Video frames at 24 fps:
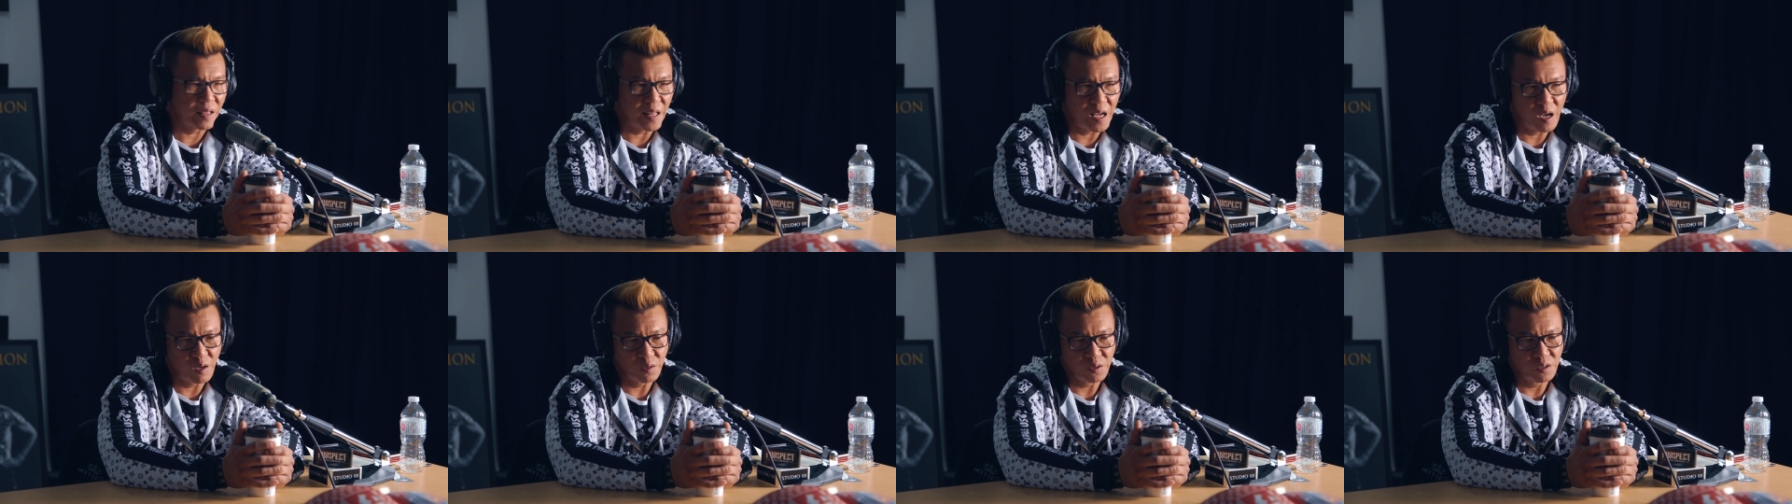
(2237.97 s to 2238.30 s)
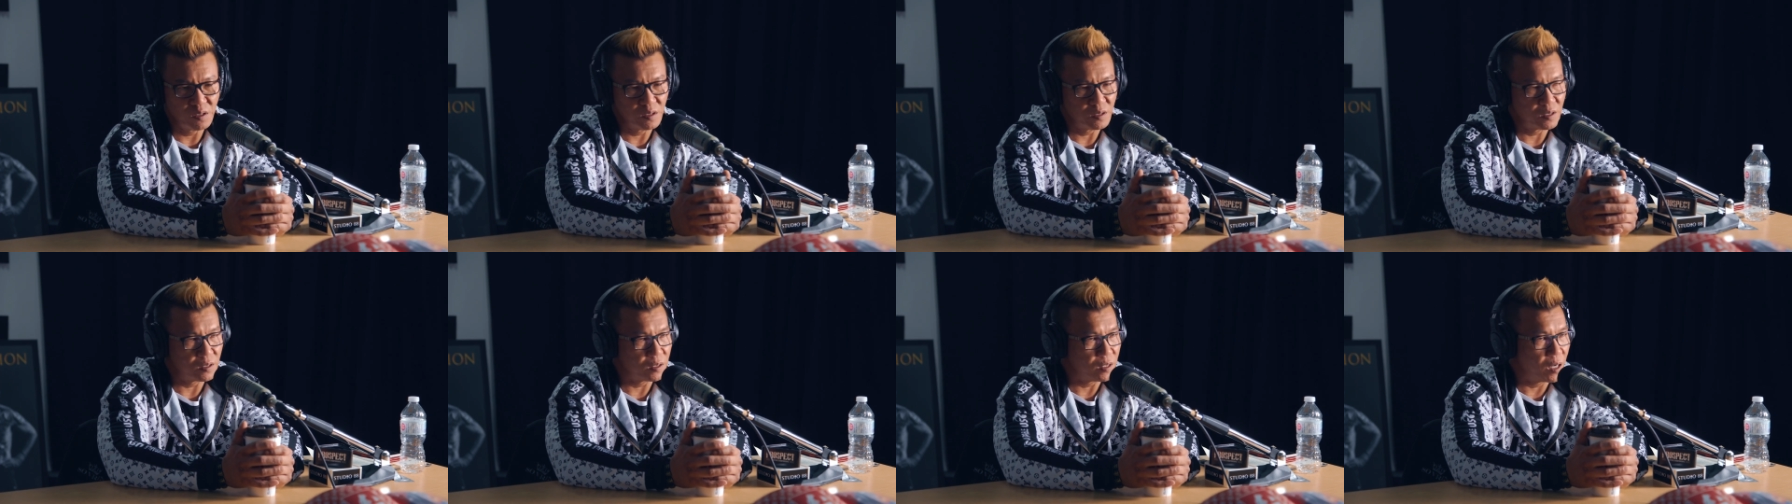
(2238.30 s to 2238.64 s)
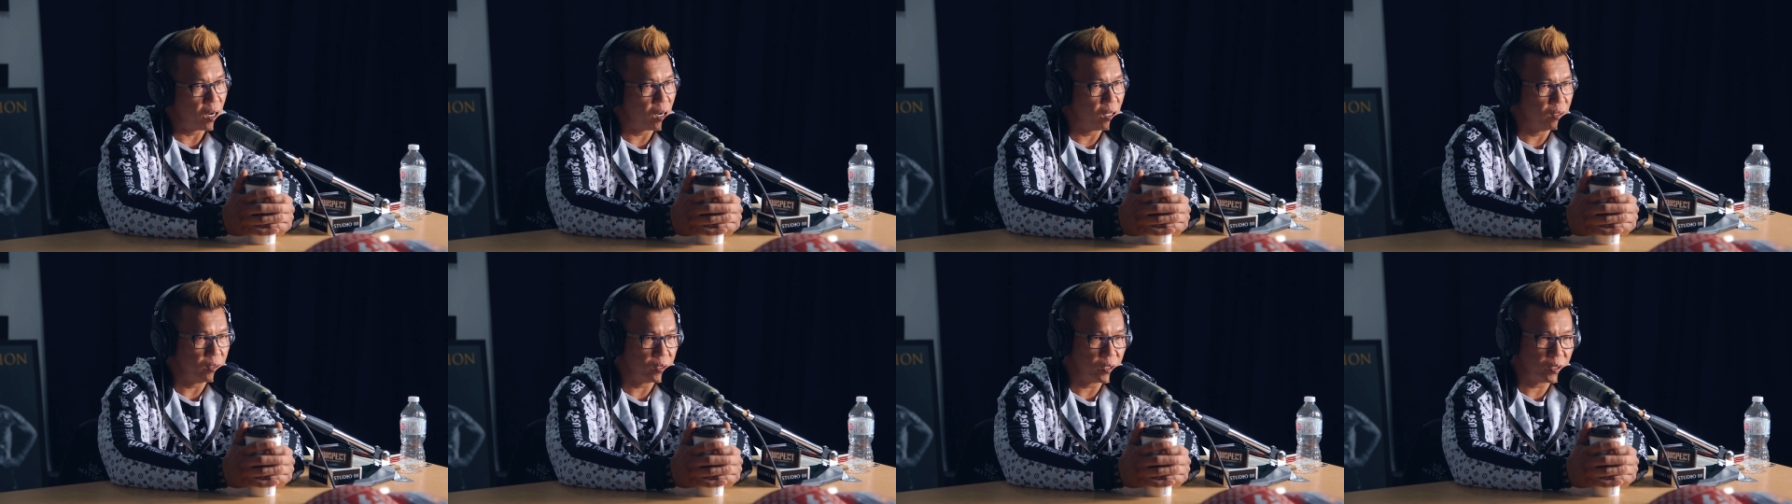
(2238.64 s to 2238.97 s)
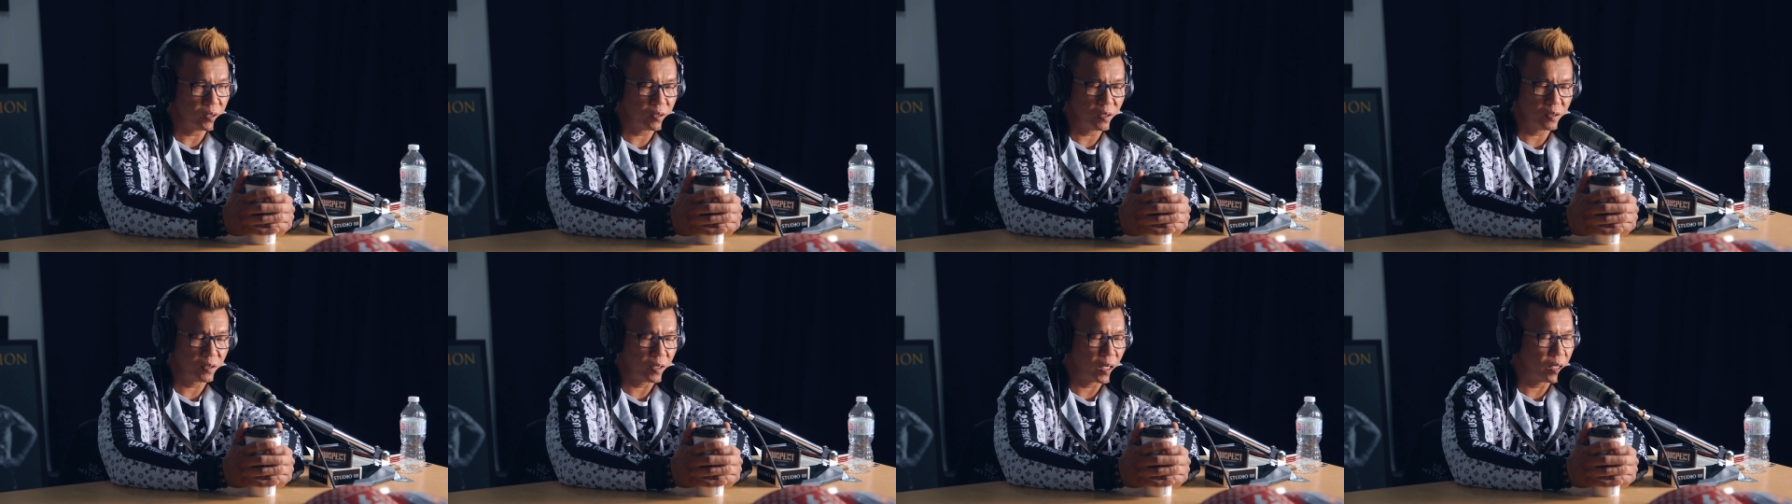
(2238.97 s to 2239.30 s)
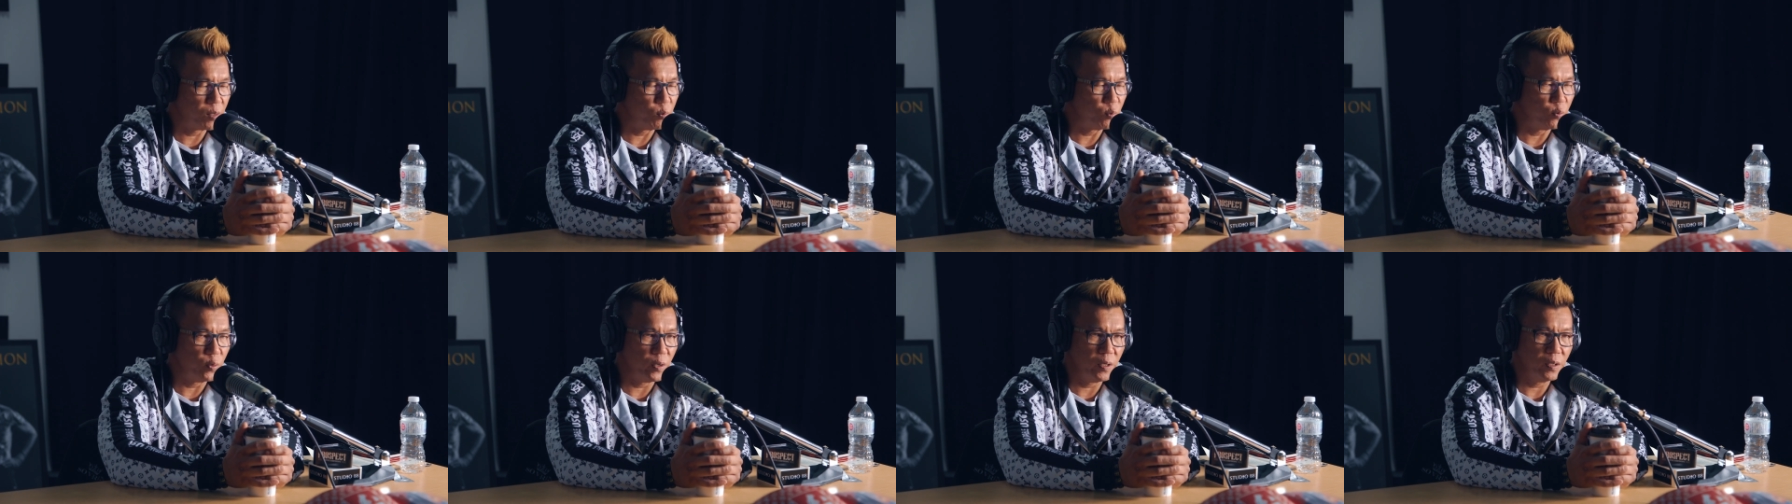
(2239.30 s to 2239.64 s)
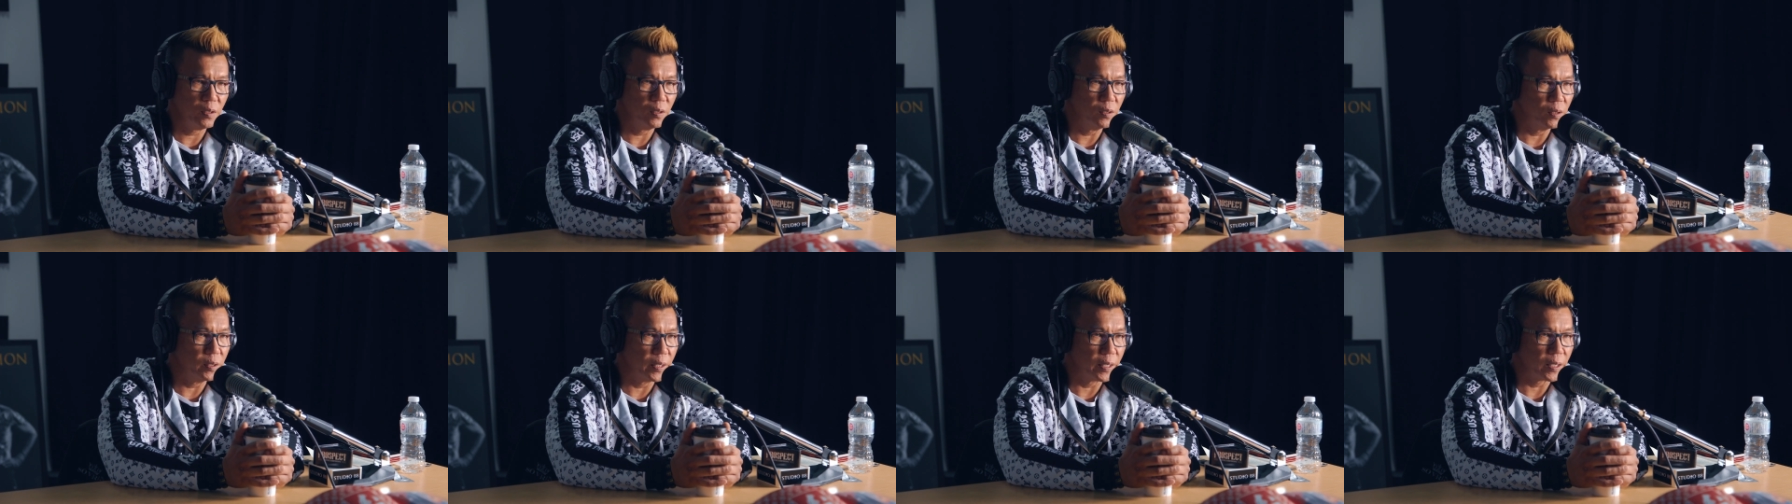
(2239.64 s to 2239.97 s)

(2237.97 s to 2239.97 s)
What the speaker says: thousands of dollars is unreal.